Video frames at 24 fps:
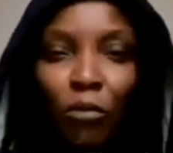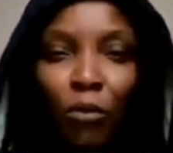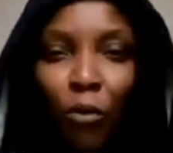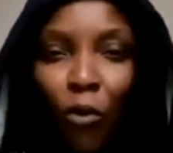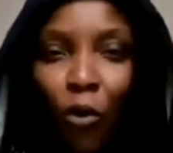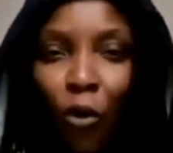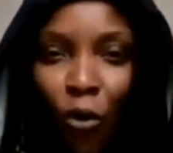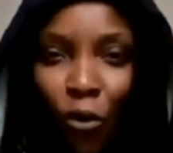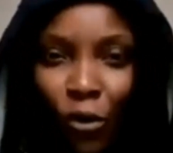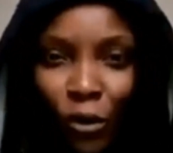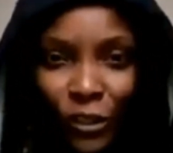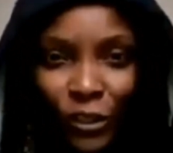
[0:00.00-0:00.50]

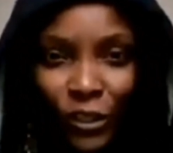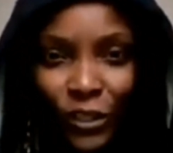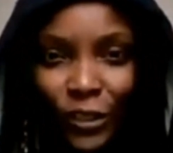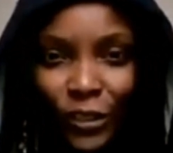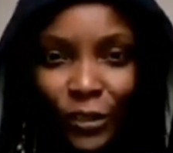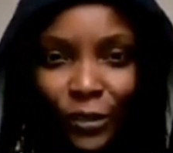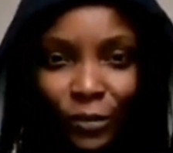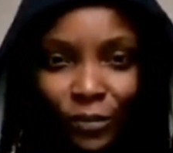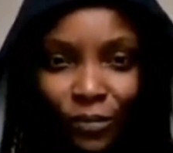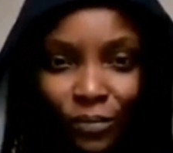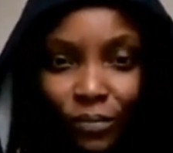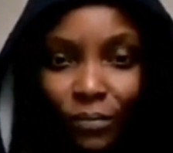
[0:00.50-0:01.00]
wars,
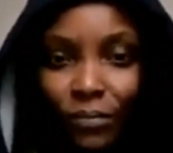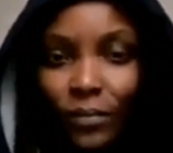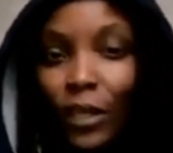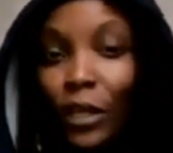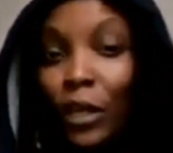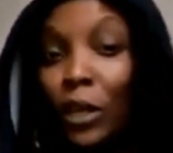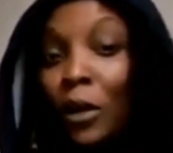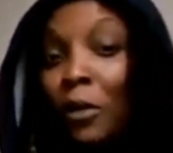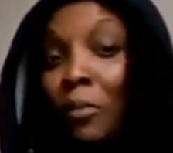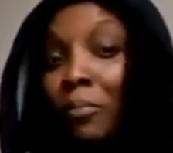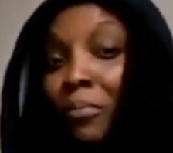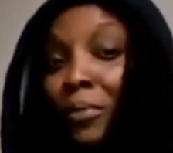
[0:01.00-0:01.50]

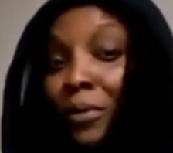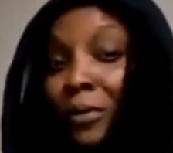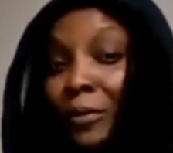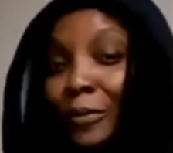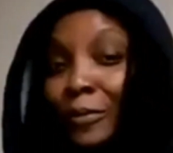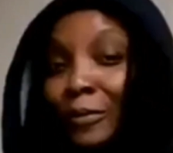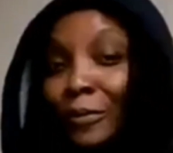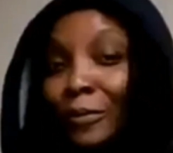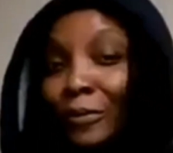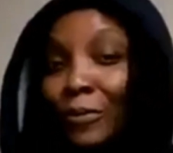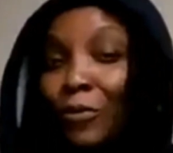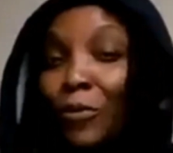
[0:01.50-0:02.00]
club
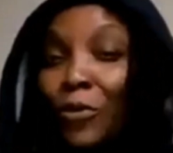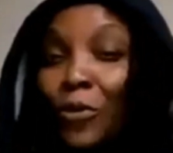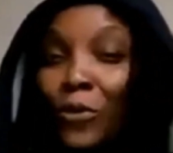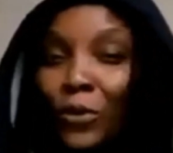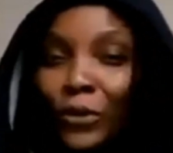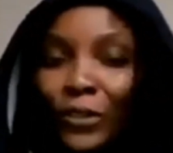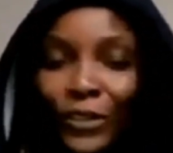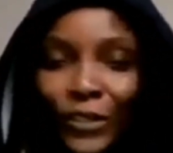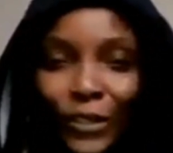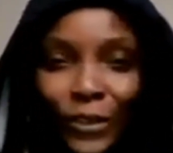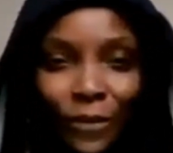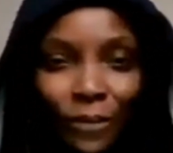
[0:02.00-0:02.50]

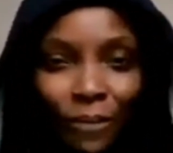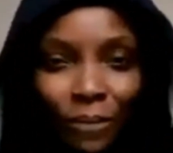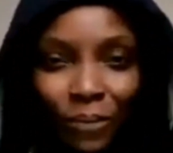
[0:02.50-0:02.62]
wars,